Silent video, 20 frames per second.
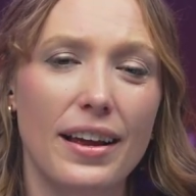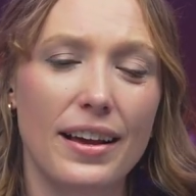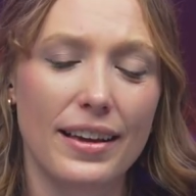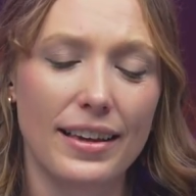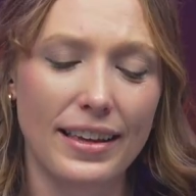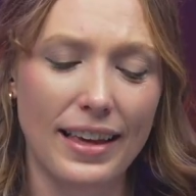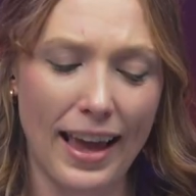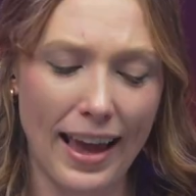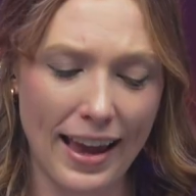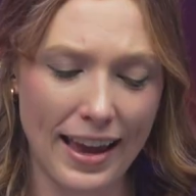
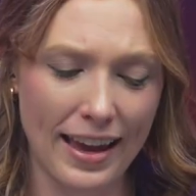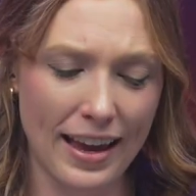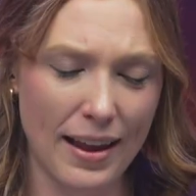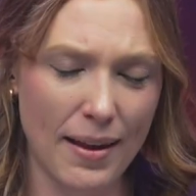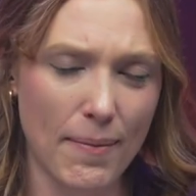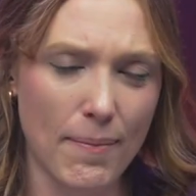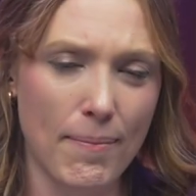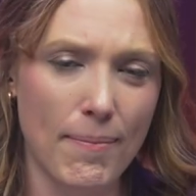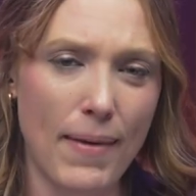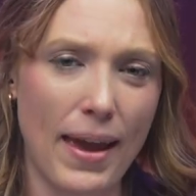
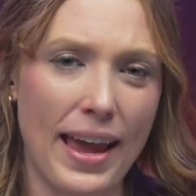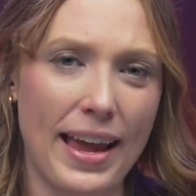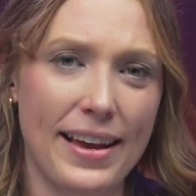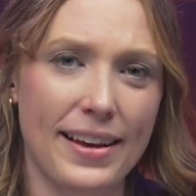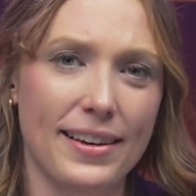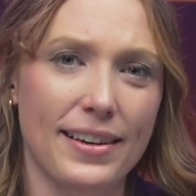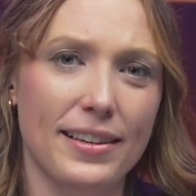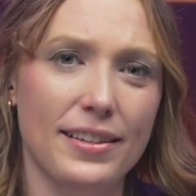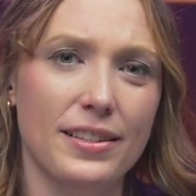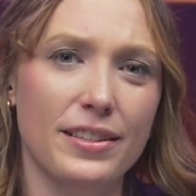can't
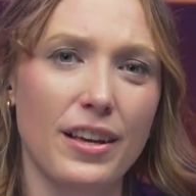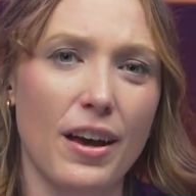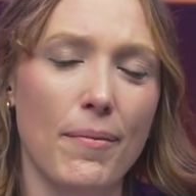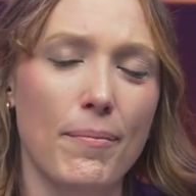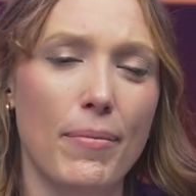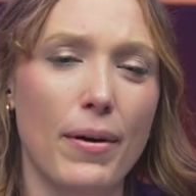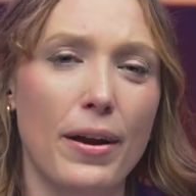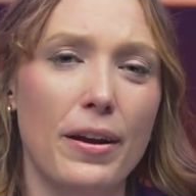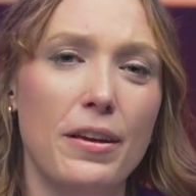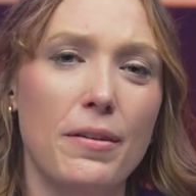make
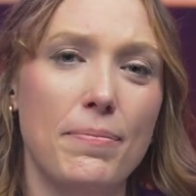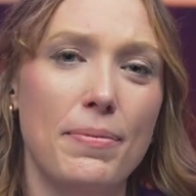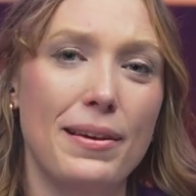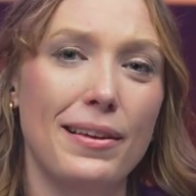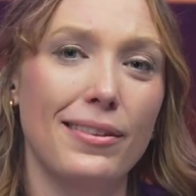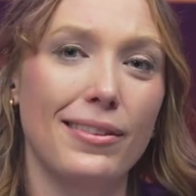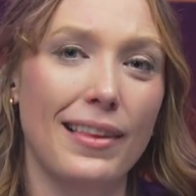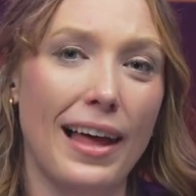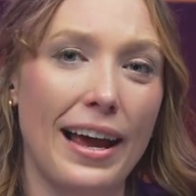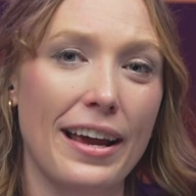somebody be
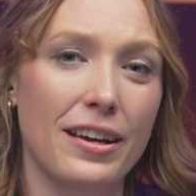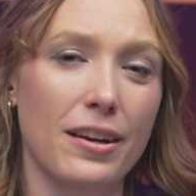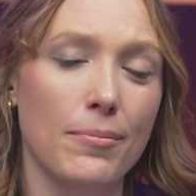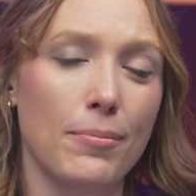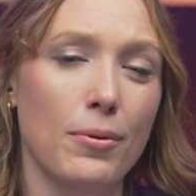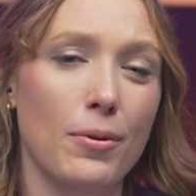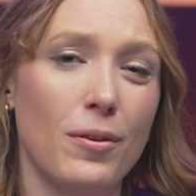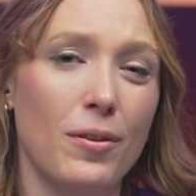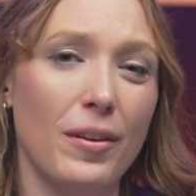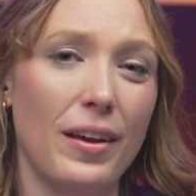
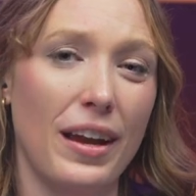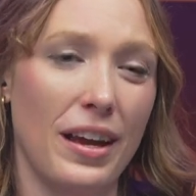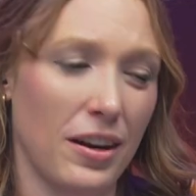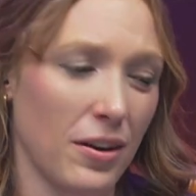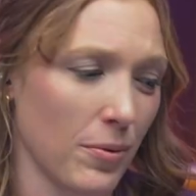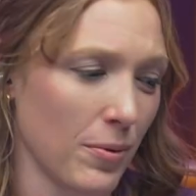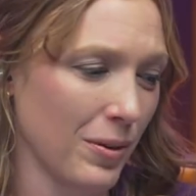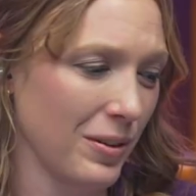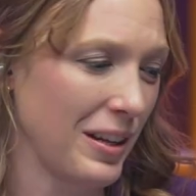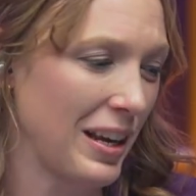likable in a
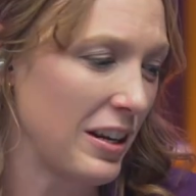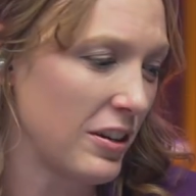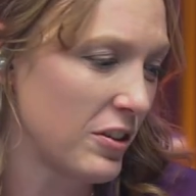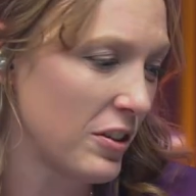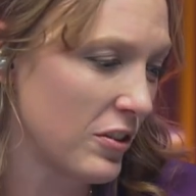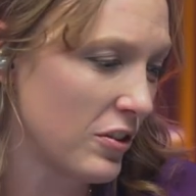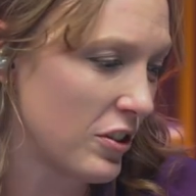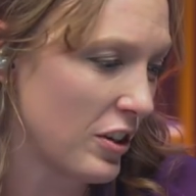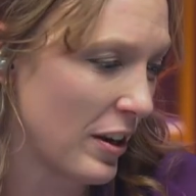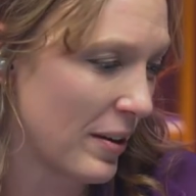
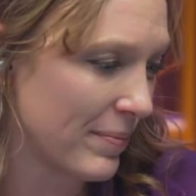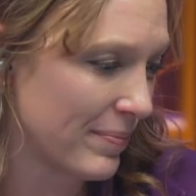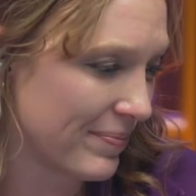relationship.